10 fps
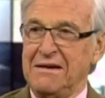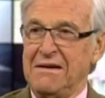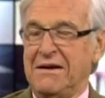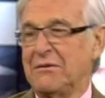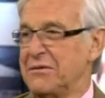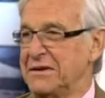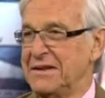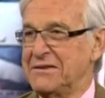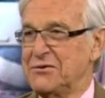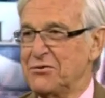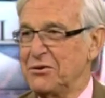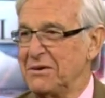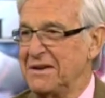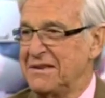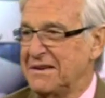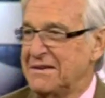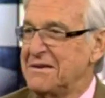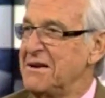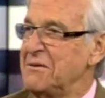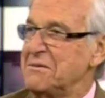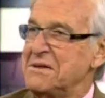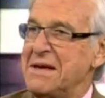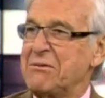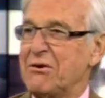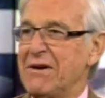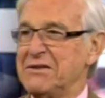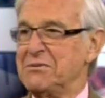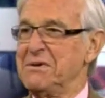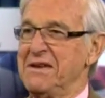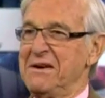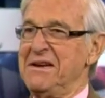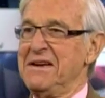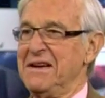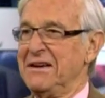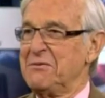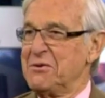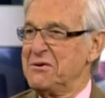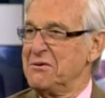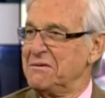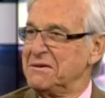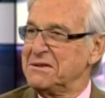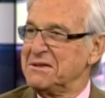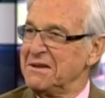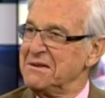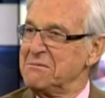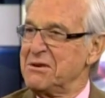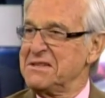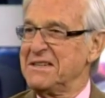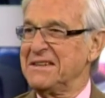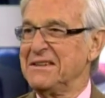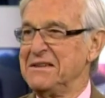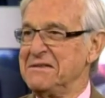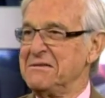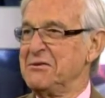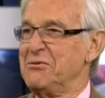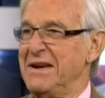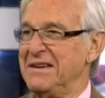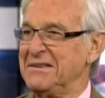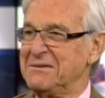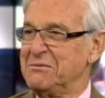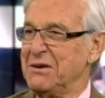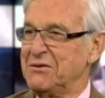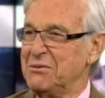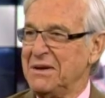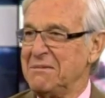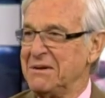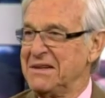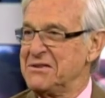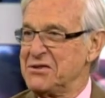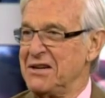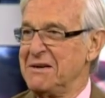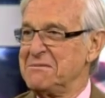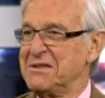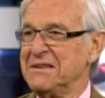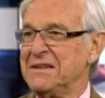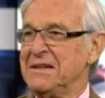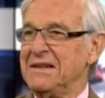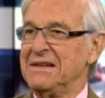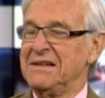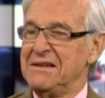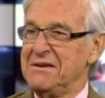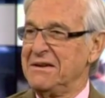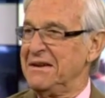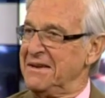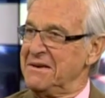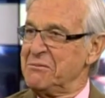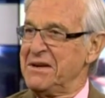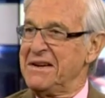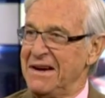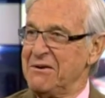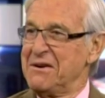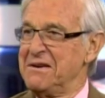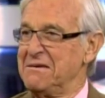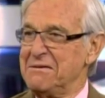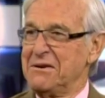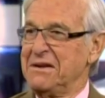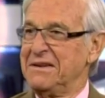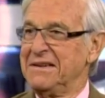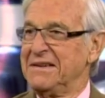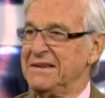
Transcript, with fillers: I don't think that's true. I think, you know, the Democrats, when they were in office under President Clinton, created, what, 20 million jobs. Uh, and then we inherited a very